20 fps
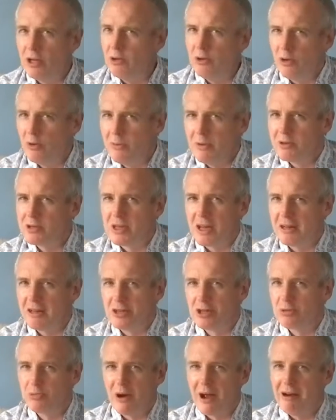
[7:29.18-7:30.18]
you'd almost
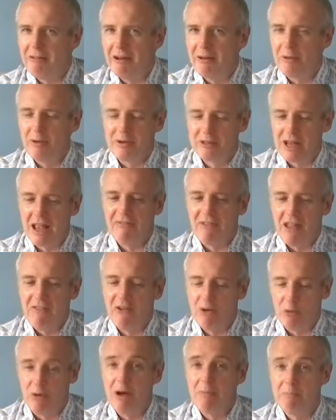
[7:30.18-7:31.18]
swear it was, if,
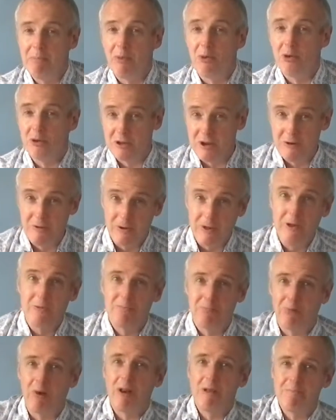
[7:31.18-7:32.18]
if it were in Bordeaux,
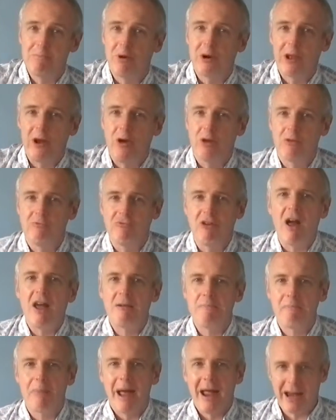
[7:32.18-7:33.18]
you'd probably put it on
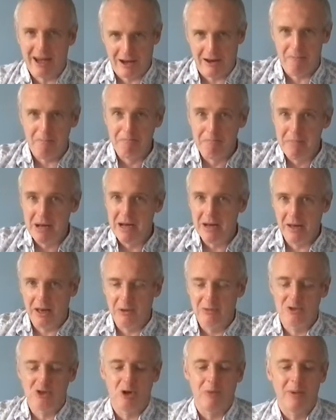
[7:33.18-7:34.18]
right bank
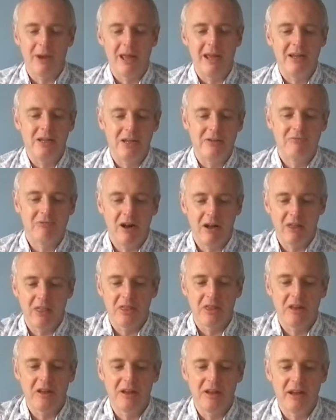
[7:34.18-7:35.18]
Merlot dominated
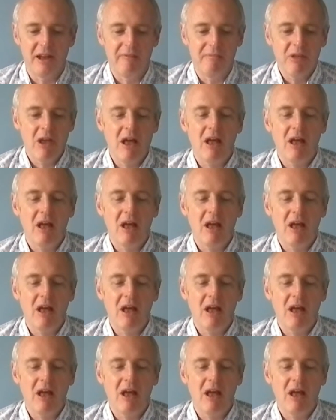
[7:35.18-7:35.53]
rather than uh,